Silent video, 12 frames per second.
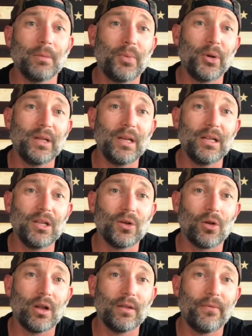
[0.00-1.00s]
to put it in
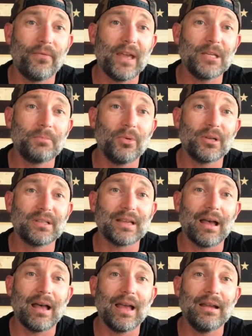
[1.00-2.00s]
here on the Facebook
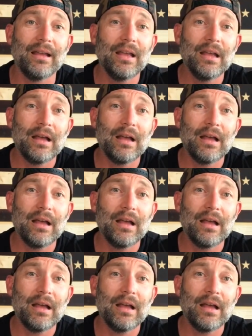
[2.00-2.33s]
side.